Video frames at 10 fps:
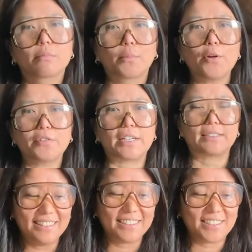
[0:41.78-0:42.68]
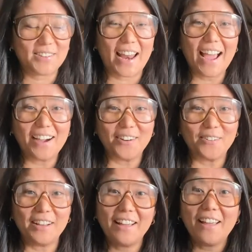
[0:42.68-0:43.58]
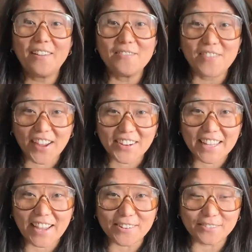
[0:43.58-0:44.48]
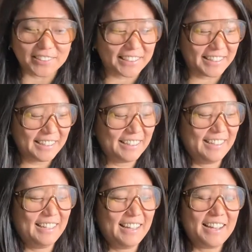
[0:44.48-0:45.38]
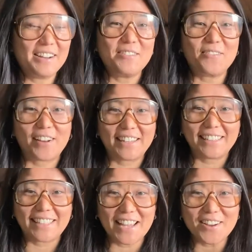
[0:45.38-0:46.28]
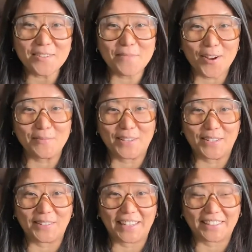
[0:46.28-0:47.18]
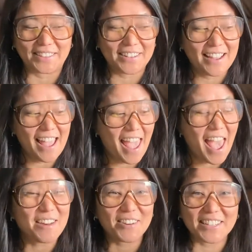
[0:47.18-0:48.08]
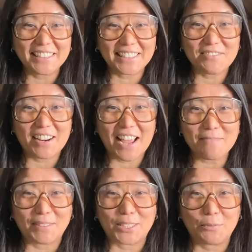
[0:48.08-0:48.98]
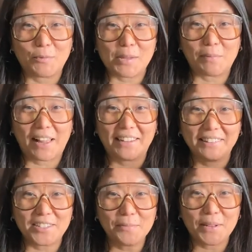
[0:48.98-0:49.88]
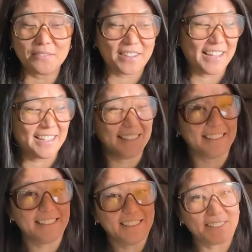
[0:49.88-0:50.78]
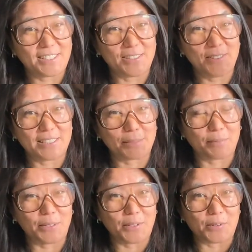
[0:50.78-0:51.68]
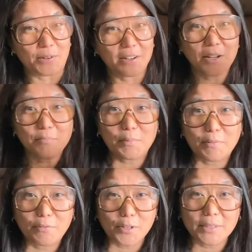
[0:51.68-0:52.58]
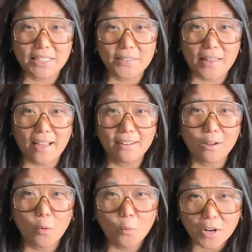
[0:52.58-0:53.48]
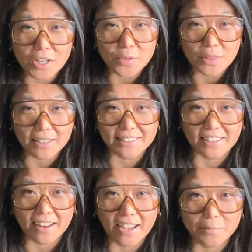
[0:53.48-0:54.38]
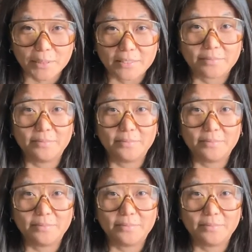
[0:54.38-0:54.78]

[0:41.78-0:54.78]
Perfect, so now, very carefully, we're gonna take our barbecue lighter and we're gonna see what happens when we apply a little bit of heat to this balloon. But before we do that, what do you think is gonna happen?